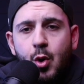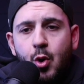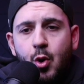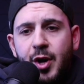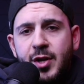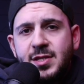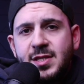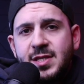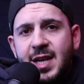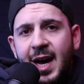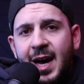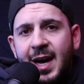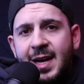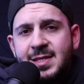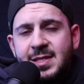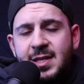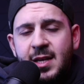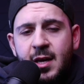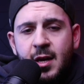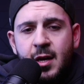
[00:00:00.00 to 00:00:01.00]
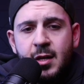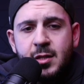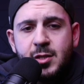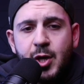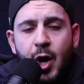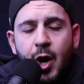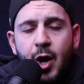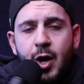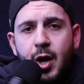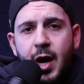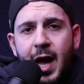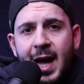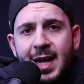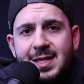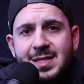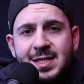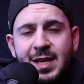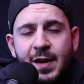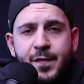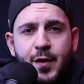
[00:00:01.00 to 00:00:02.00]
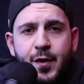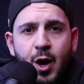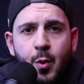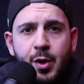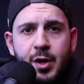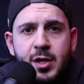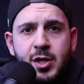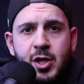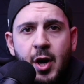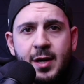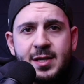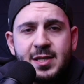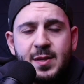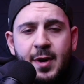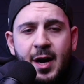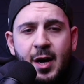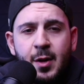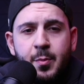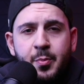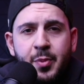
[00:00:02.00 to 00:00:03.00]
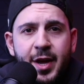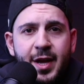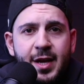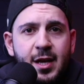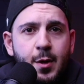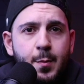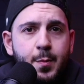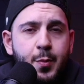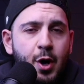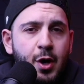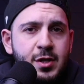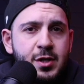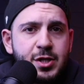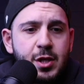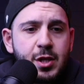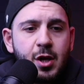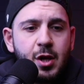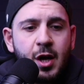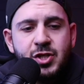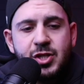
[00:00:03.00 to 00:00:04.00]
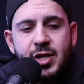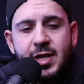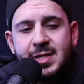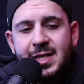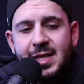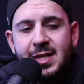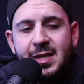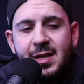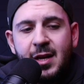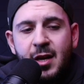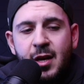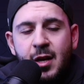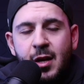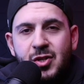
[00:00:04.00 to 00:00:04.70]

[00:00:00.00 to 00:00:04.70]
Orange Size talk at DEF CON where he talks about breaking parser logics and